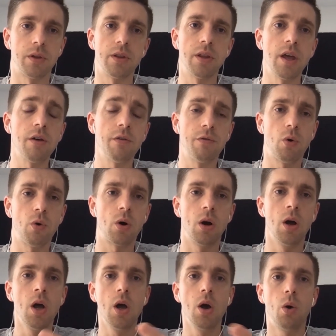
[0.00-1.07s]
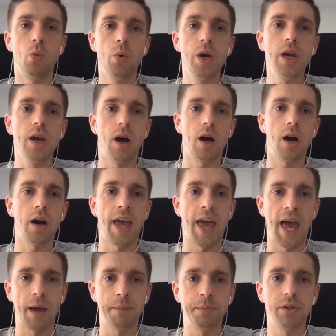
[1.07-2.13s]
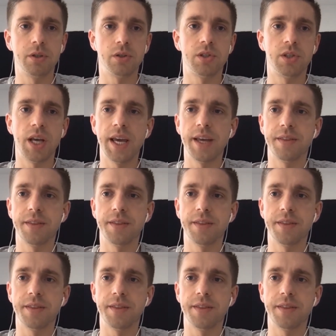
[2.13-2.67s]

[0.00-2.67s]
Therefore, we are happy to say